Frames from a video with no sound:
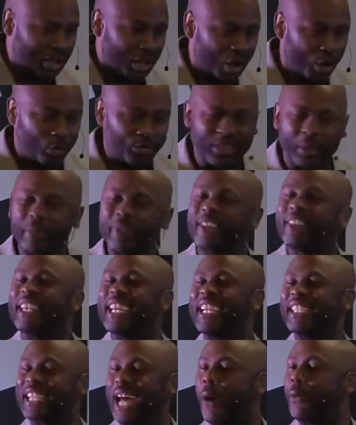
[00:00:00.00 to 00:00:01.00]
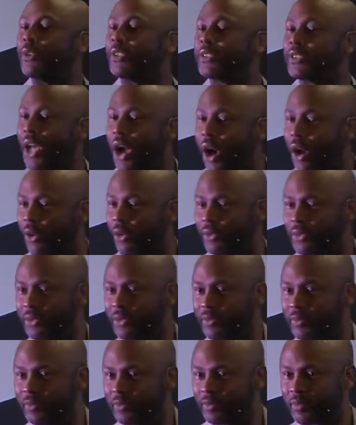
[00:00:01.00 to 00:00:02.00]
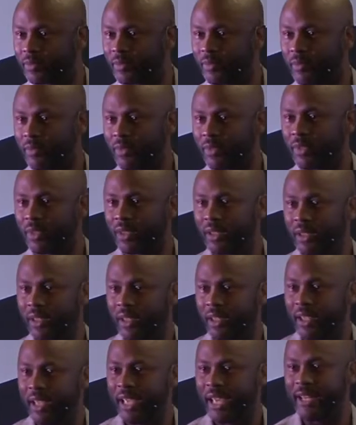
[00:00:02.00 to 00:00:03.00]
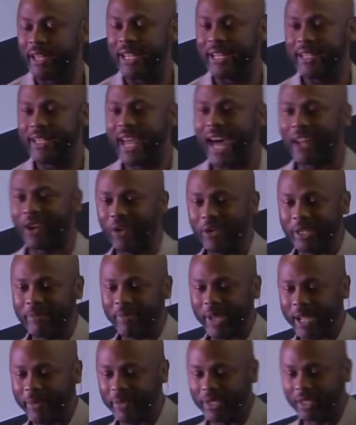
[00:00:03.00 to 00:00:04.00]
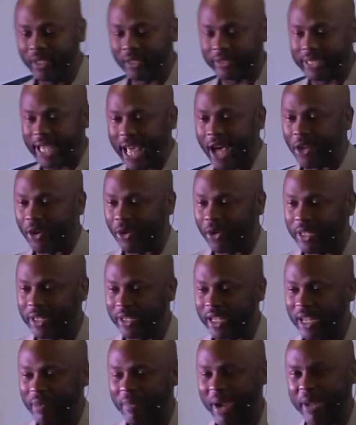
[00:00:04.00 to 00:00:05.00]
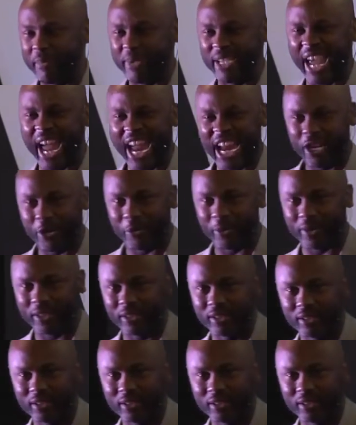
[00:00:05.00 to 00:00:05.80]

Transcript: on some of the things I was taught. And it not only made me look down on it, it made me angry.